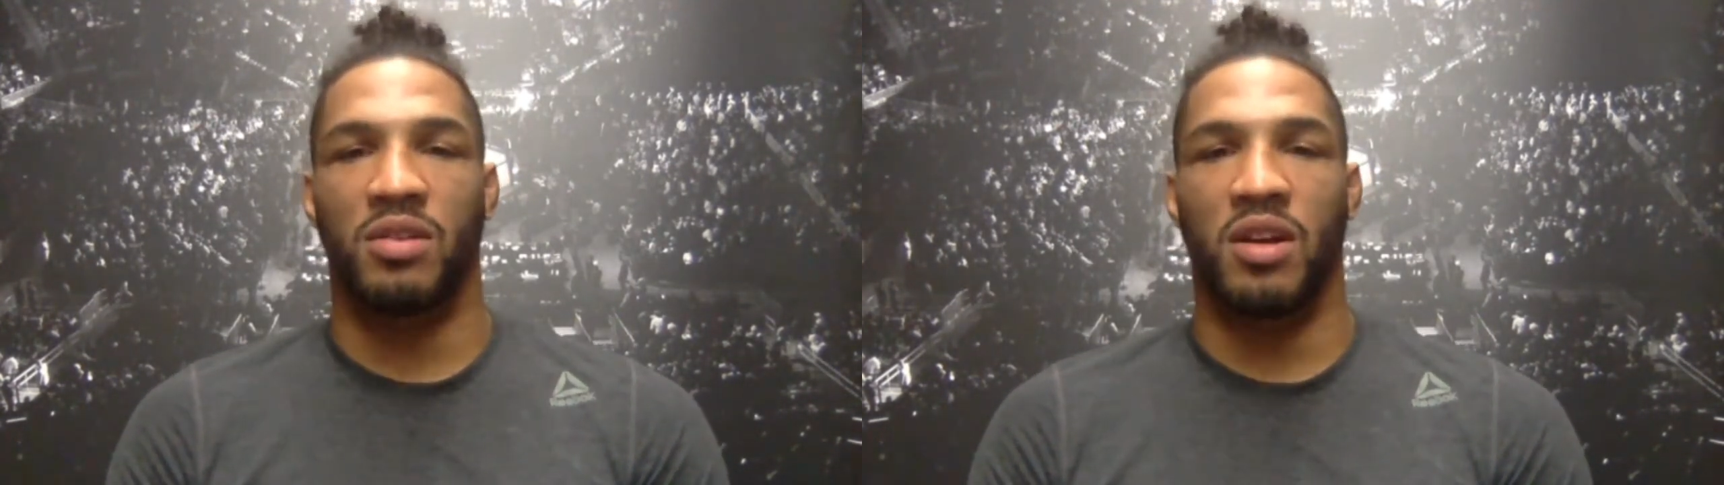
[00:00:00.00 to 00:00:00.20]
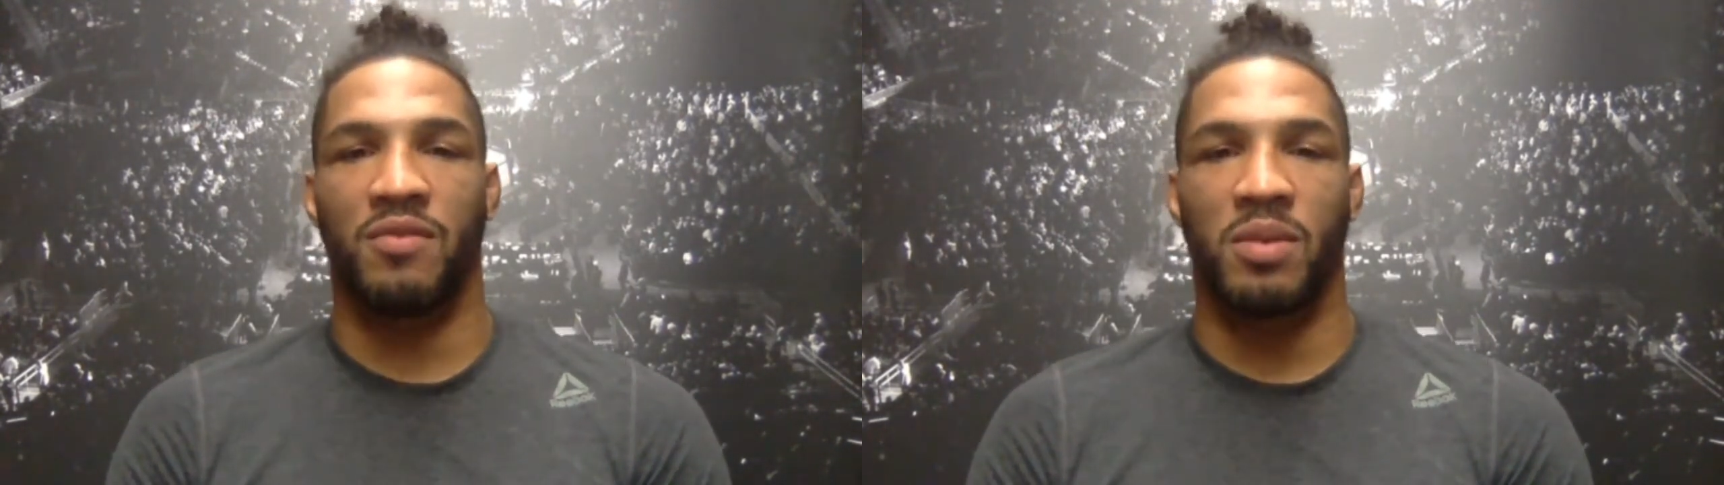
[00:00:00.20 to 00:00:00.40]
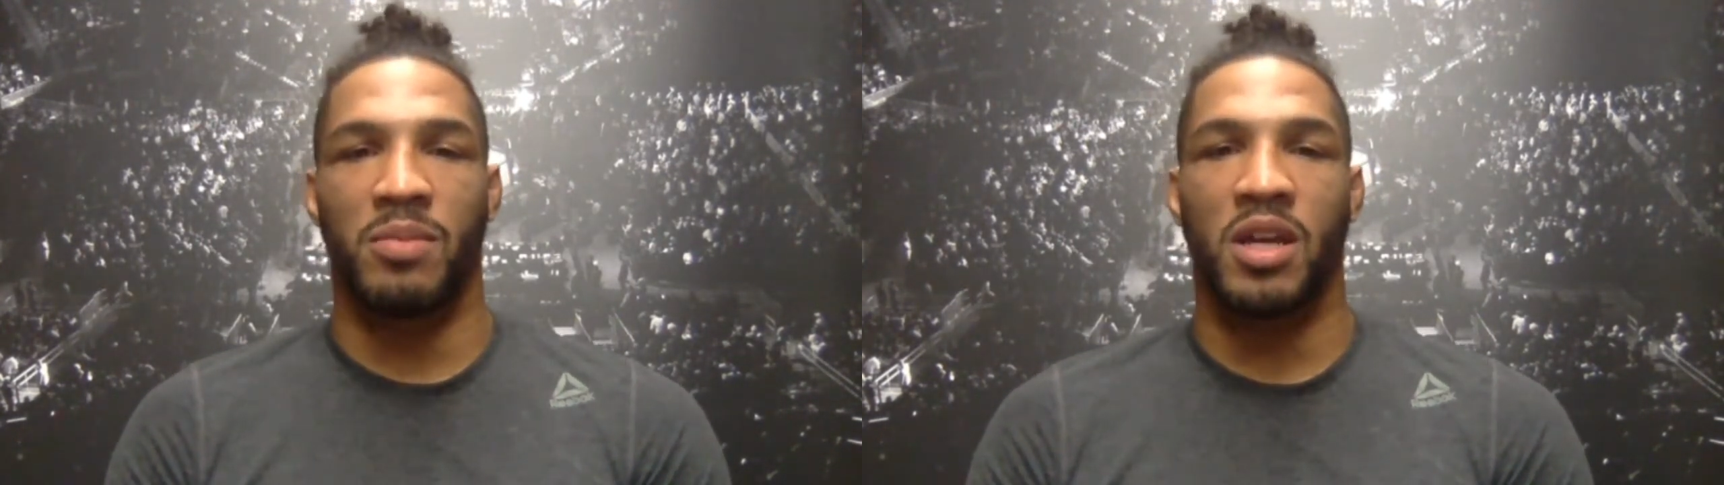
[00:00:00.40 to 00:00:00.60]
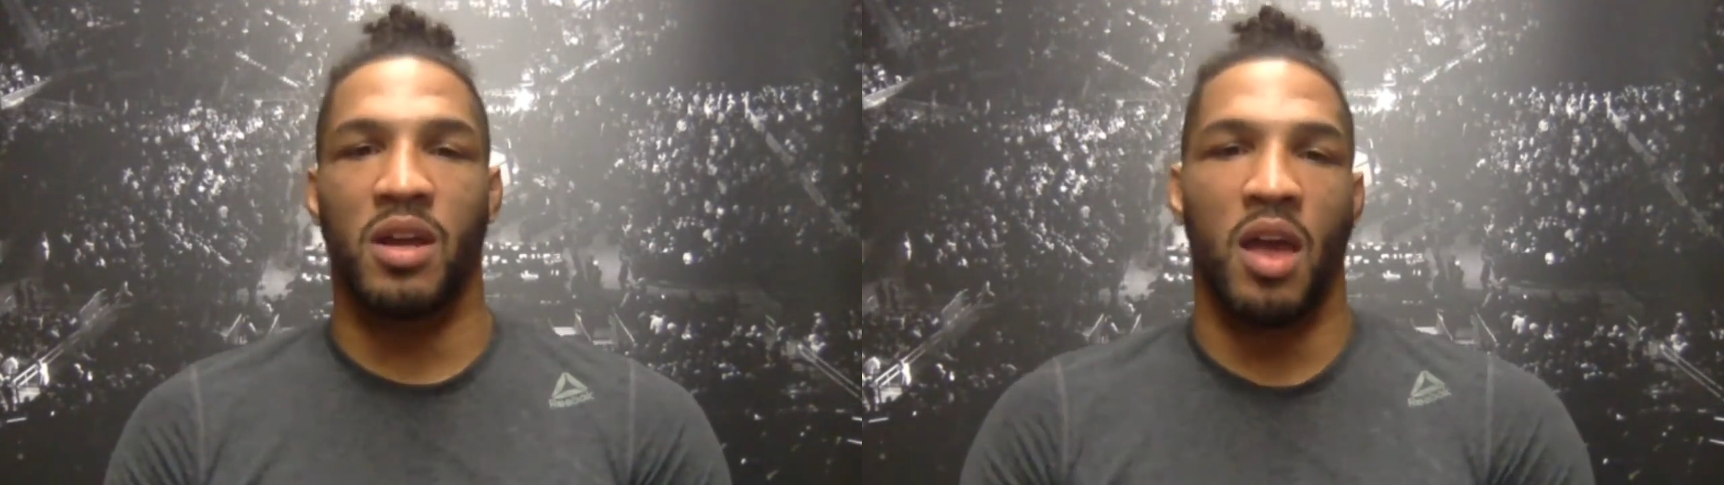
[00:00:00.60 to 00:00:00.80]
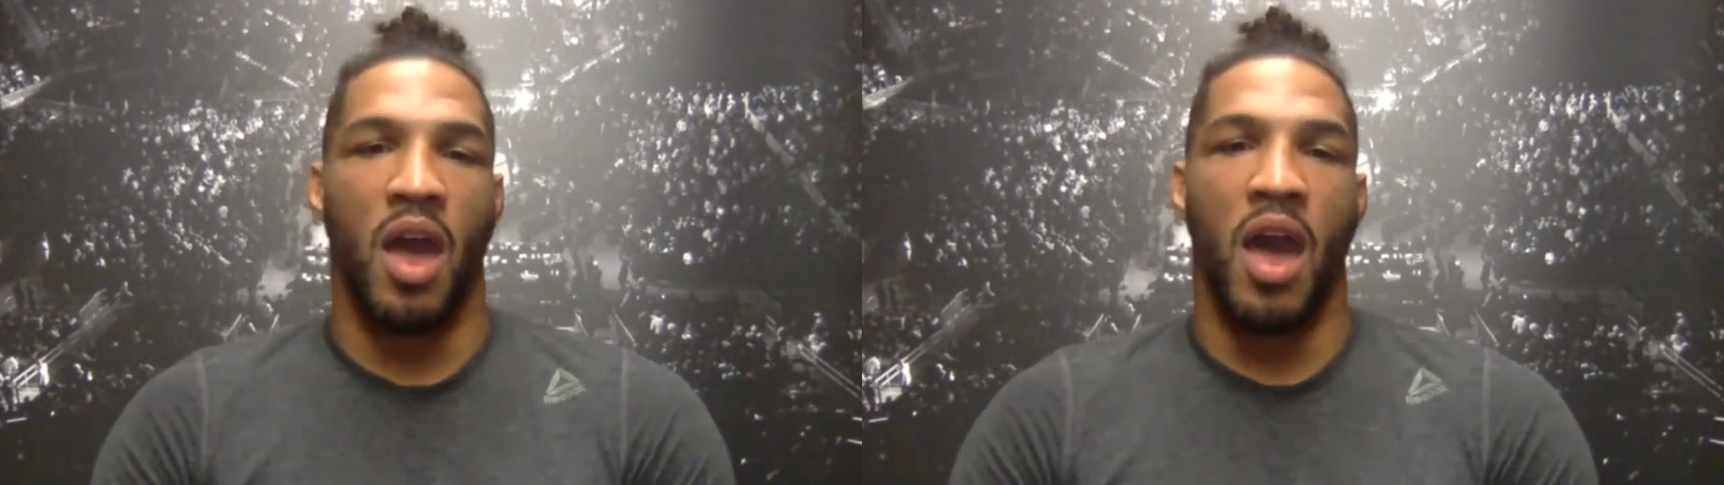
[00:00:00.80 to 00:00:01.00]
out there for
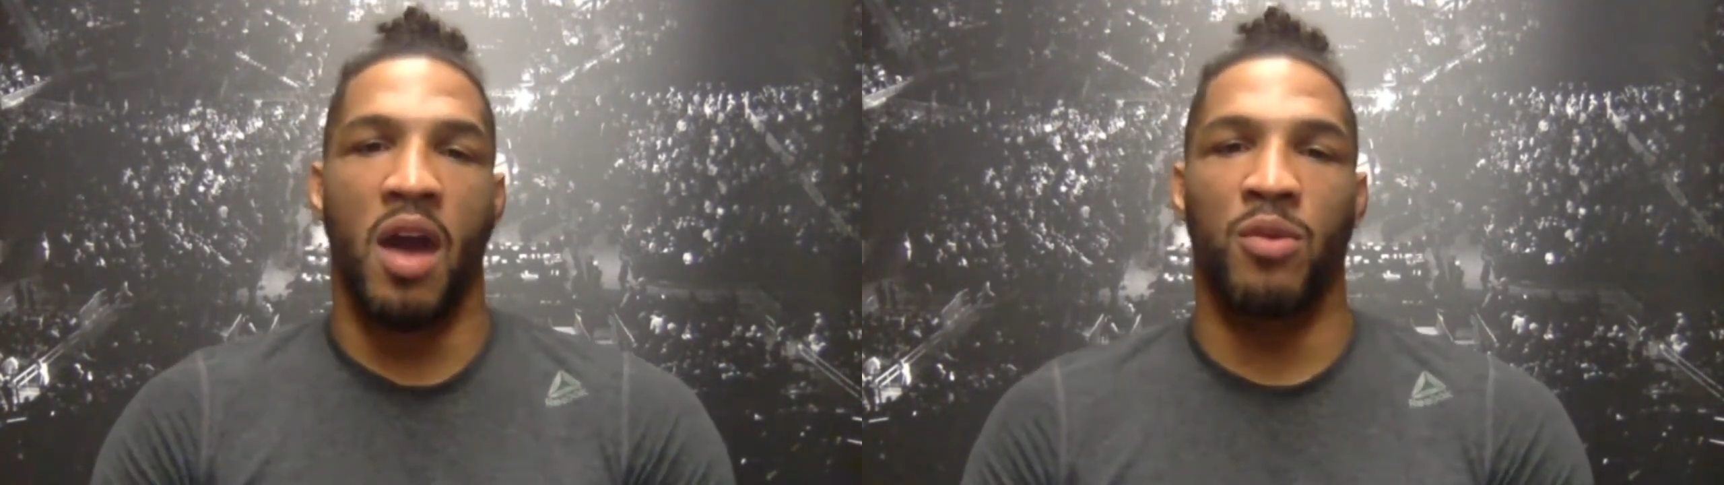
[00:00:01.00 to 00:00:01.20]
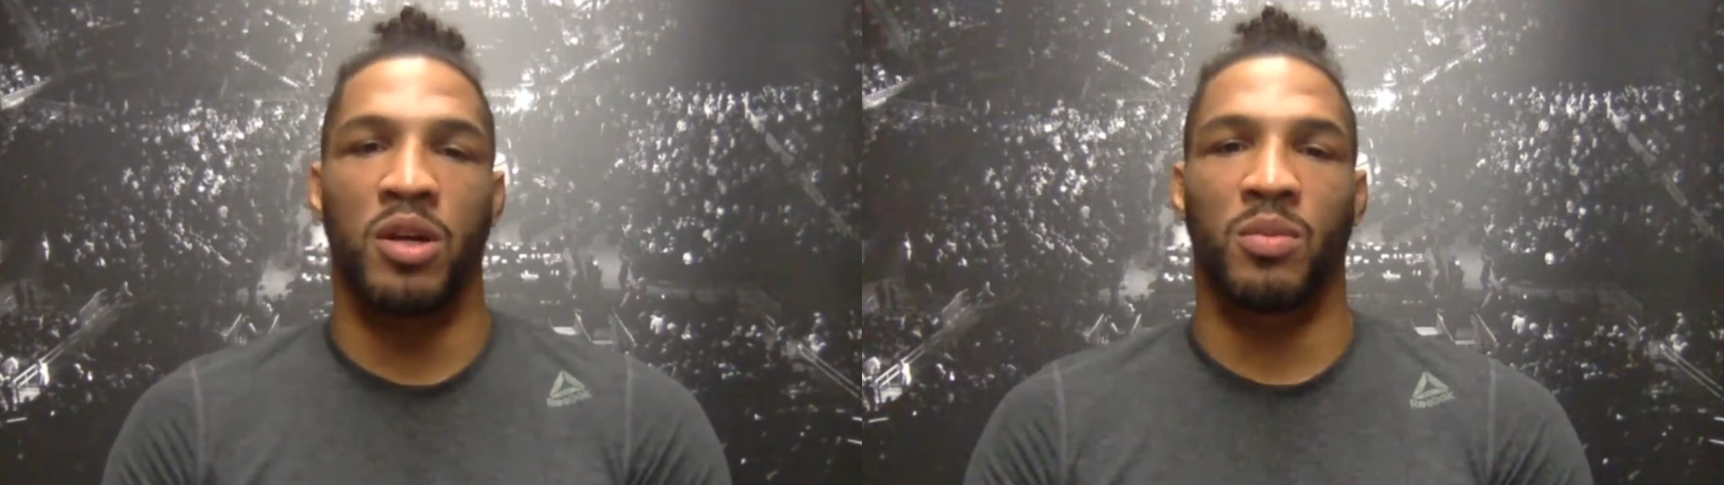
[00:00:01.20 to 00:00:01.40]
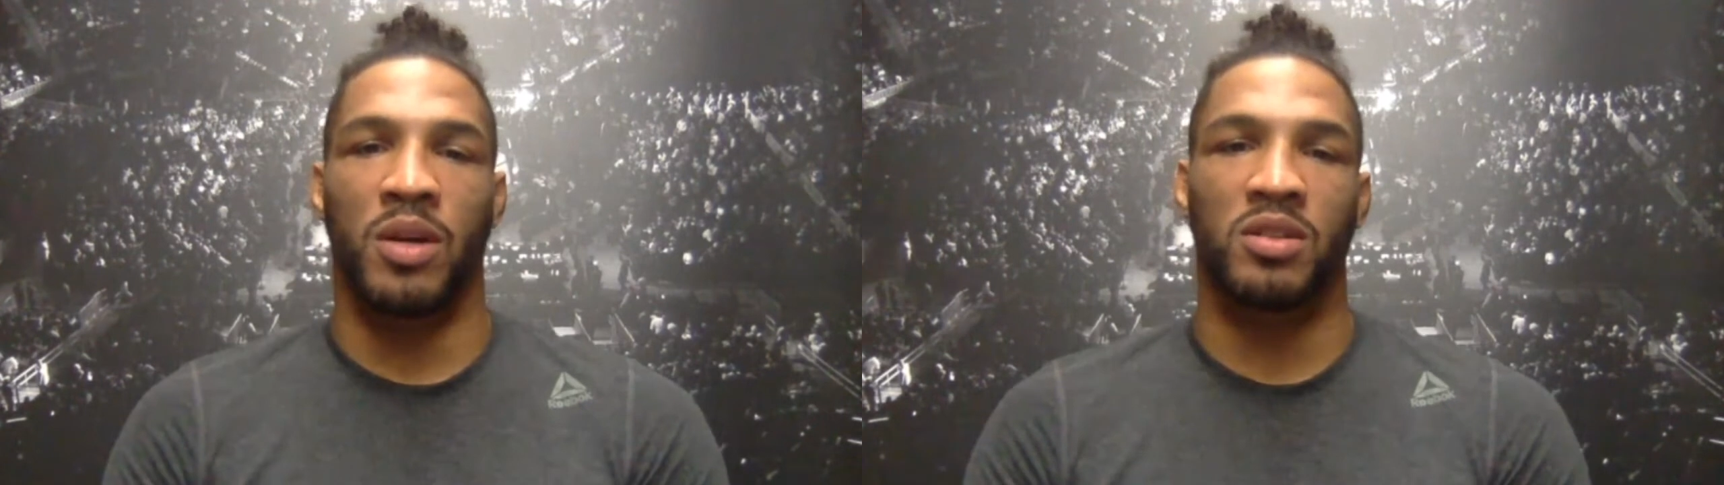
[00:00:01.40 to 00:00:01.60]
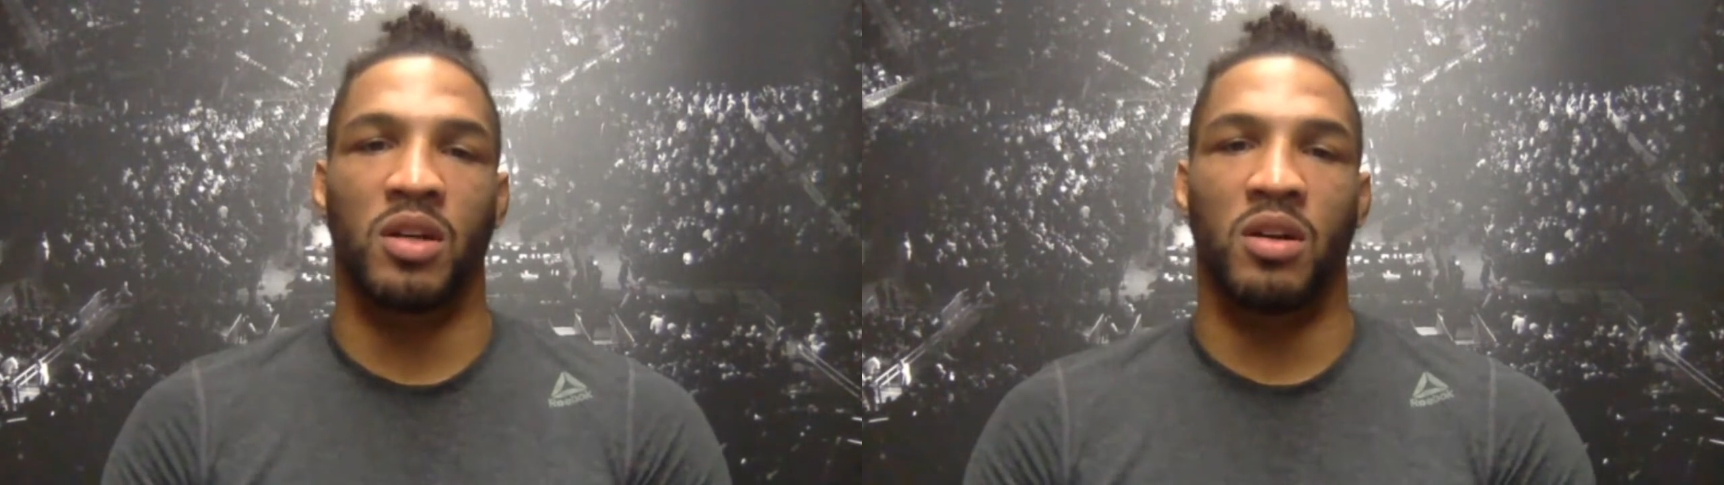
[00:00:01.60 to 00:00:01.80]
me at welterweight,